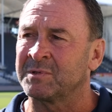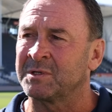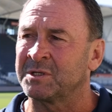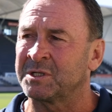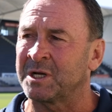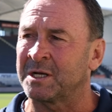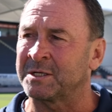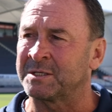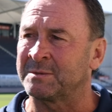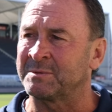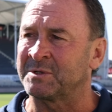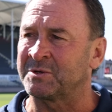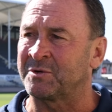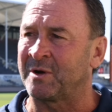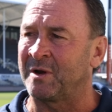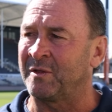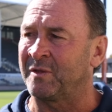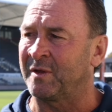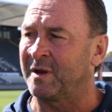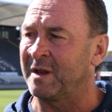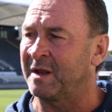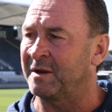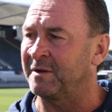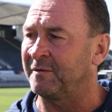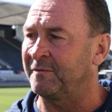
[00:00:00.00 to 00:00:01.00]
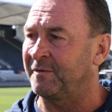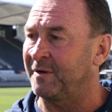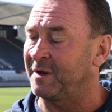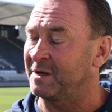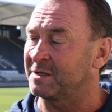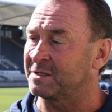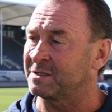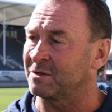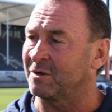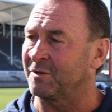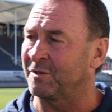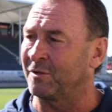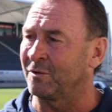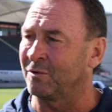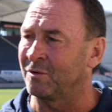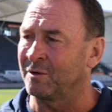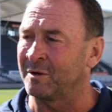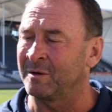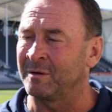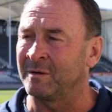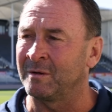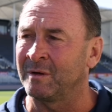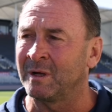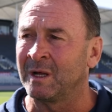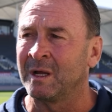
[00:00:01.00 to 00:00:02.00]
showed some strength in our defence, I thought,
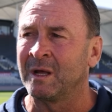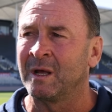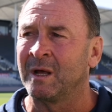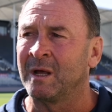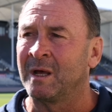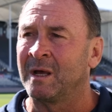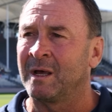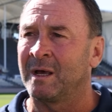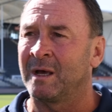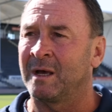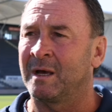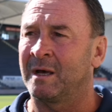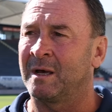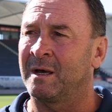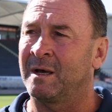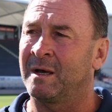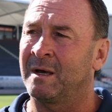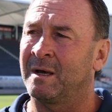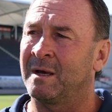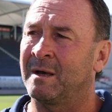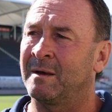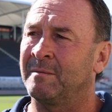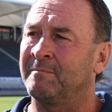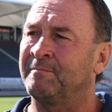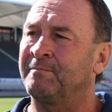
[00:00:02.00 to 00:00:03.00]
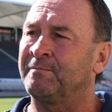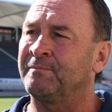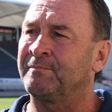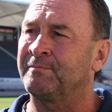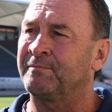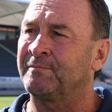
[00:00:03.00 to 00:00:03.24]
and um,